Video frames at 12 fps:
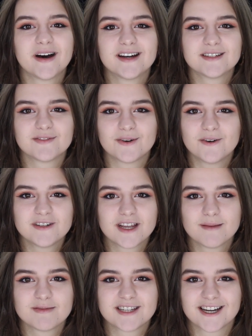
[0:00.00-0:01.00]
world of
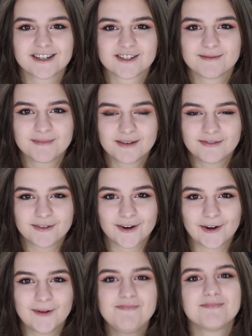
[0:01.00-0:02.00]
audio production
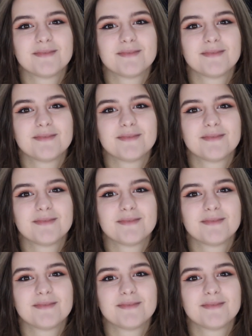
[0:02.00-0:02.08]
before,